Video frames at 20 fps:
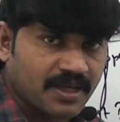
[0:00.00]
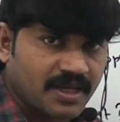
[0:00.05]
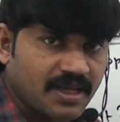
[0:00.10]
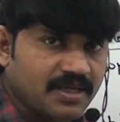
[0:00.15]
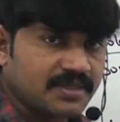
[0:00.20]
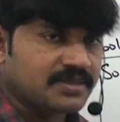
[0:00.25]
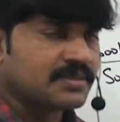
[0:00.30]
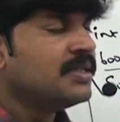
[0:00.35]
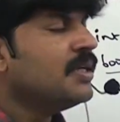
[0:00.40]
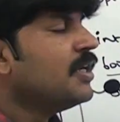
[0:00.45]

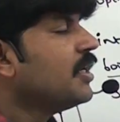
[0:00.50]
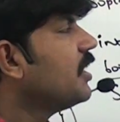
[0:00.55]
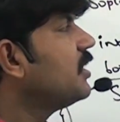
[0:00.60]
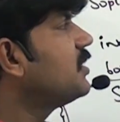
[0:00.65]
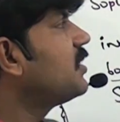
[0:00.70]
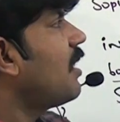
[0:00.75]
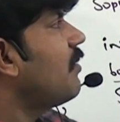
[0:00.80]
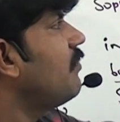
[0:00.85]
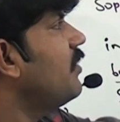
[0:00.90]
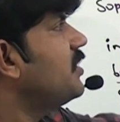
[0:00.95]
case,
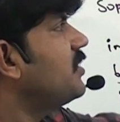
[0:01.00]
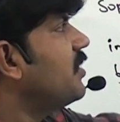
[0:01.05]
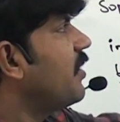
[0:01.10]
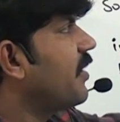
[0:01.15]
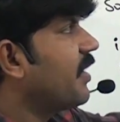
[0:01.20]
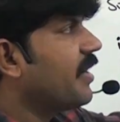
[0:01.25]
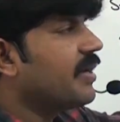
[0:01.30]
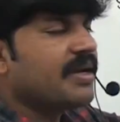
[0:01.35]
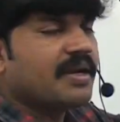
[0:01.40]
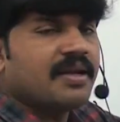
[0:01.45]
it's always
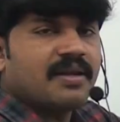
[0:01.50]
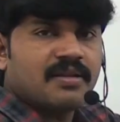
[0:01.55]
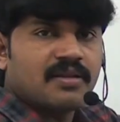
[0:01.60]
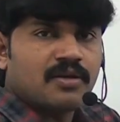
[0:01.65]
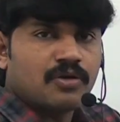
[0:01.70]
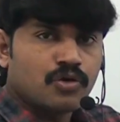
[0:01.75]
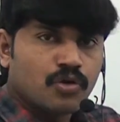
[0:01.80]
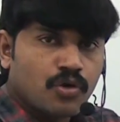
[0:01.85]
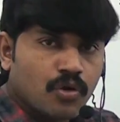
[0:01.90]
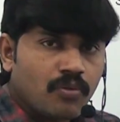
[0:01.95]
treated as
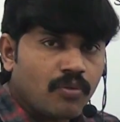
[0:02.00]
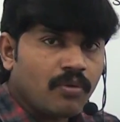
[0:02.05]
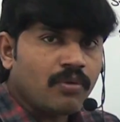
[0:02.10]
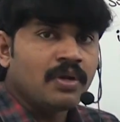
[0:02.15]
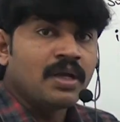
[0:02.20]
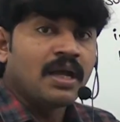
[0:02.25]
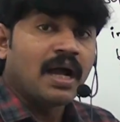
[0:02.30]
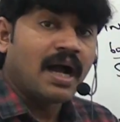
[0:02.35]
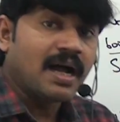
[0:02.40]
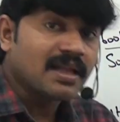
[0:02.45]
a
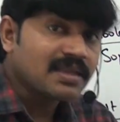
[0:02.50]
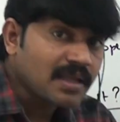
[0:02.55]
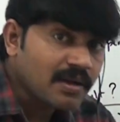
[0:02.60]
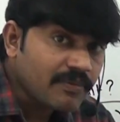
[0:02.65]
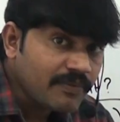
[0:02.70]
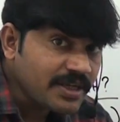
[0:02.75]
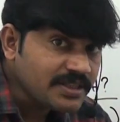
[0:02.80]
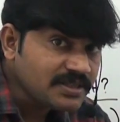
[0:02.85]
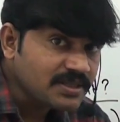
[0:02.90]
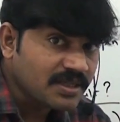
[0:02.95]
true,
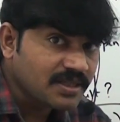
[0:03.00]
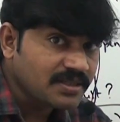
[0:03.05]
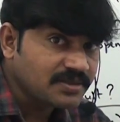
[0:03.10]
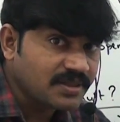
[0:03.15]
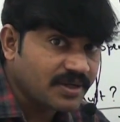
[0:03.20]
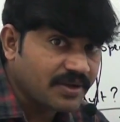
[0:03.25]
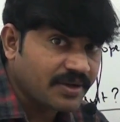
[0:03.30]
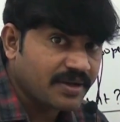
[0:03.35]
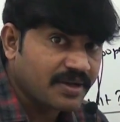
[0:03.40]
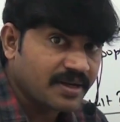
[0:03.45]
otherwise it
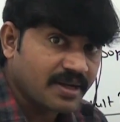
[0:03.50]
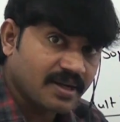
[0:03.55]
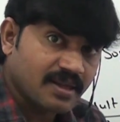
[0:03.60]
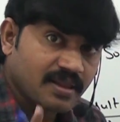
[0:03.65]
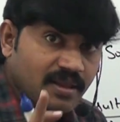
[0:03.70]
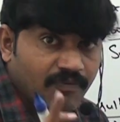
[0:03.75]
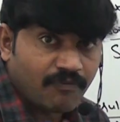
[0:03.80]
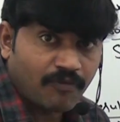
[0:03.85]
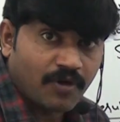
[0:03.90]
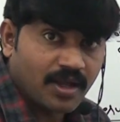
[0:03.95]
is treated
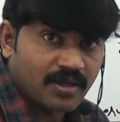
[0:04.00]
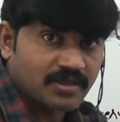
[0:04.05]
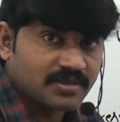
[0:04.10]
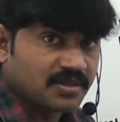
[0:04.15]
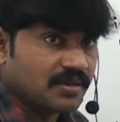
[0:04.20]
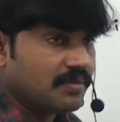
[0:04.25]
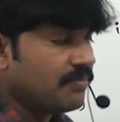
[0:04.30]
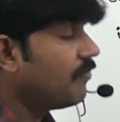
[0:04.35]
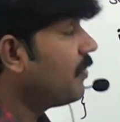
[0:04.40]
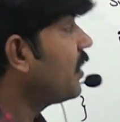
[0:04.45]
as a false.
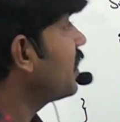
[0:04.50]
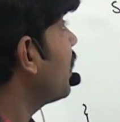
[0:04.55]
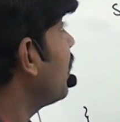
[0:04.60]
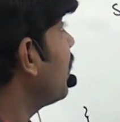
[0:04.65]
But